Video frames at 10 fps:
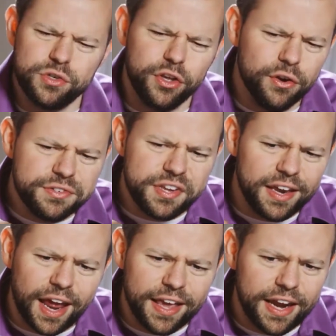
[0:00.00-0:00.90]
you're
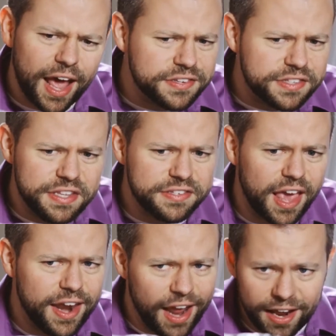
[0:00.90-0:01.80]
saying I can ask this
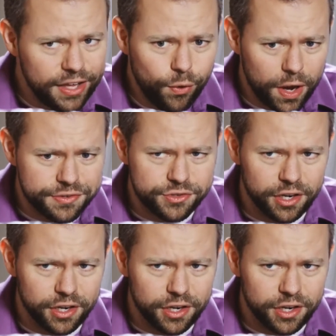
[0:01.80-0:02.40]
cat any question?